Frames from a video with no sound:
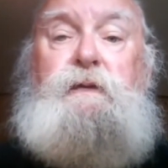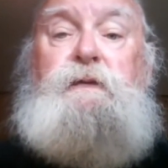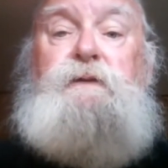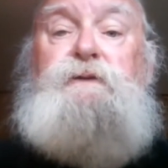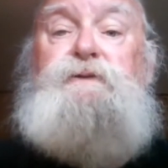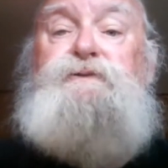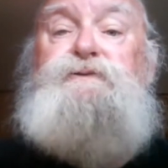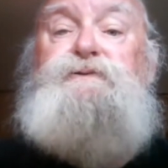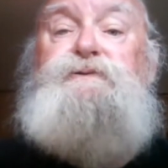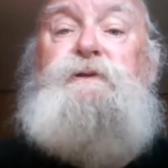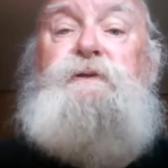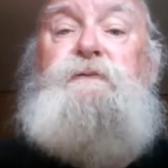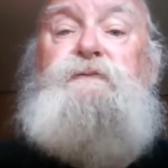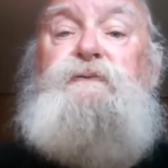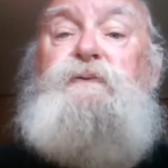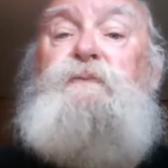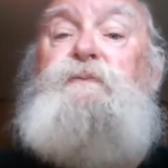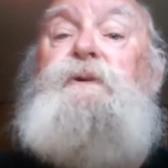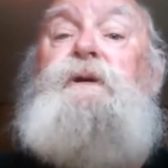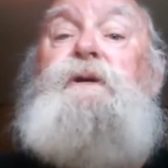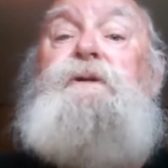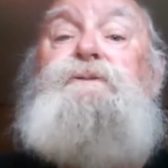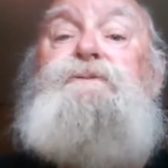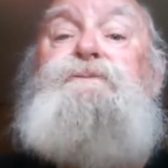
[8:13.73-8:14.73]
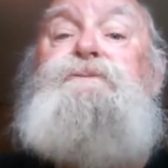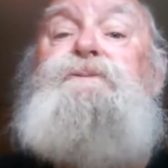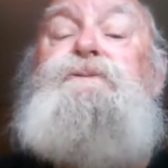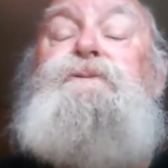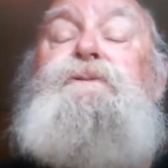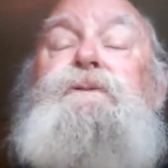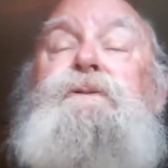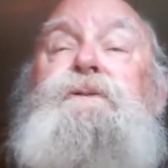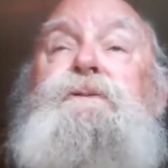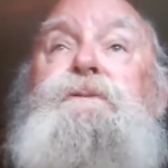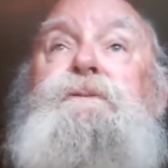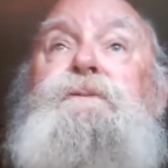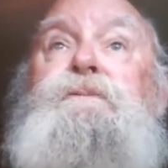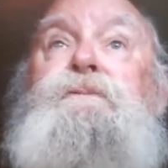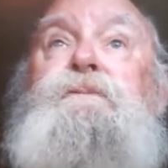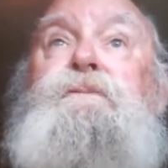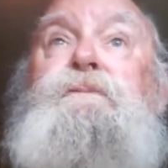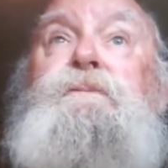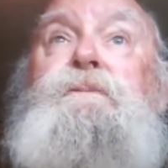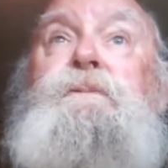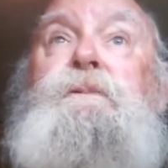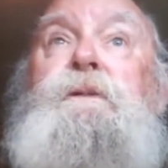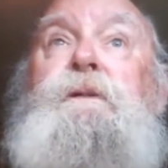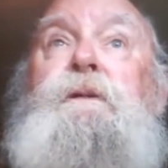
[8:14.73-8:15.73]
and in several months,
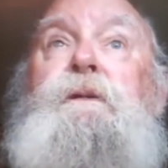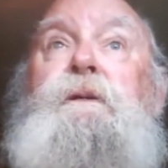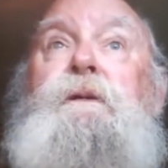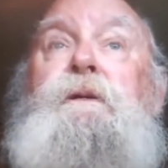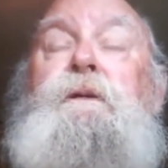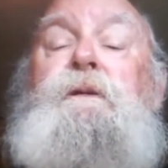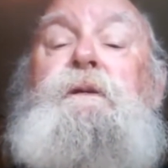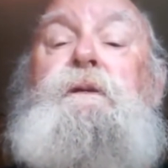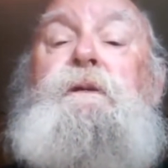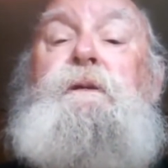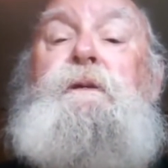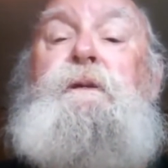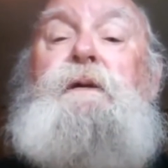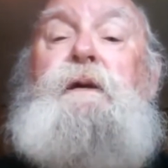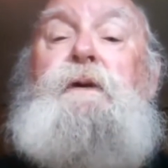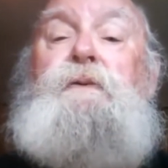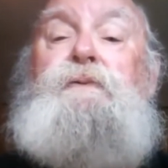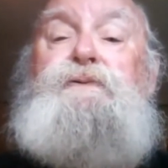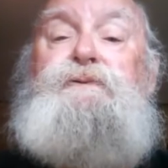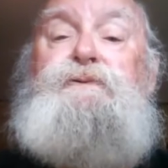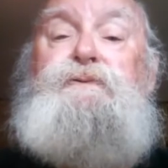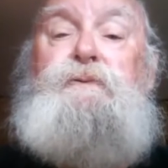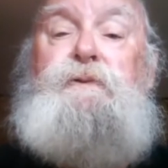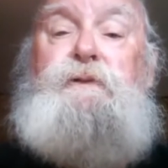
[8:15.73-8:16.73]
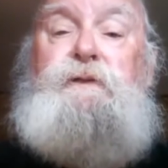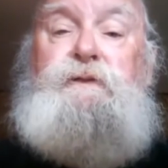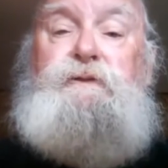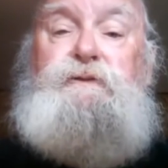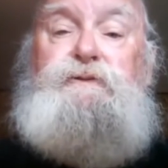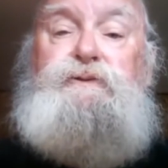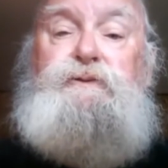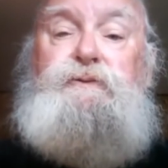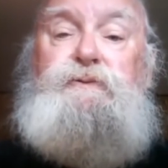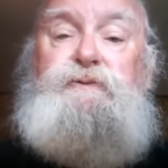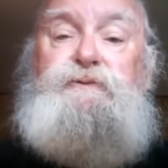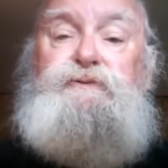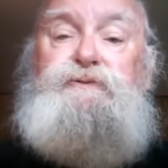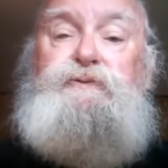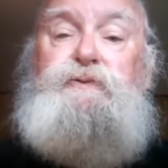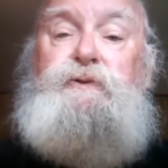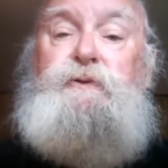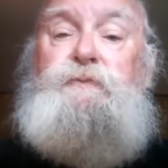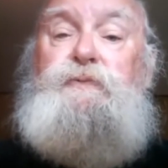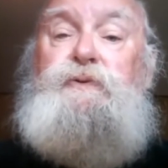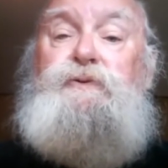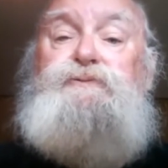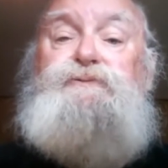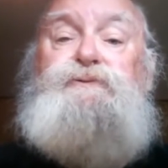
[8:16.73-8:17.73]
I was reading 2 and
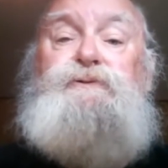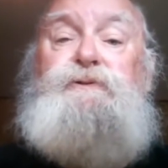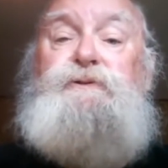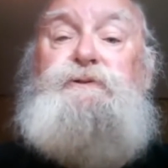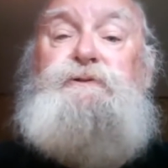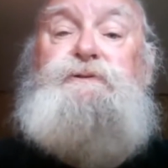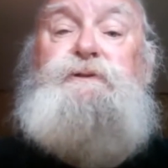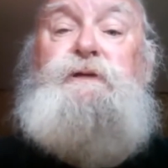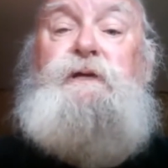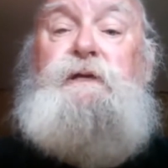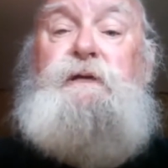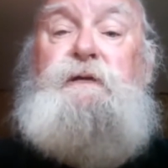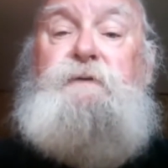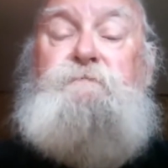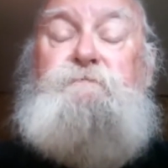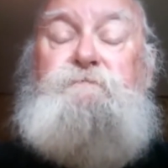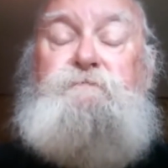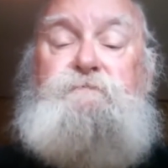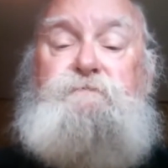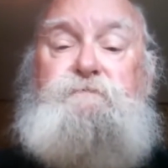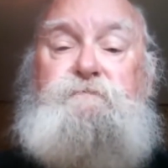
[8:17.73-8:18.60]
3 books at a time.